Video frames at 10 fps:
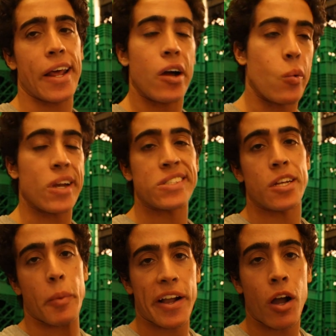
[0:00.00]
and I don't want to
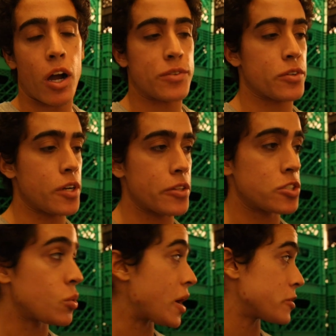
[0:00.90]
sit in my car for another
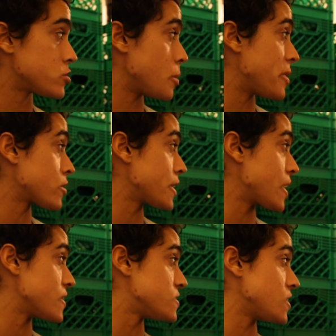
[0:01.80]
2 hours, so I better
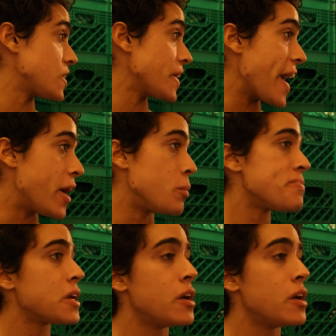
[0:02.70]
get out of the city now.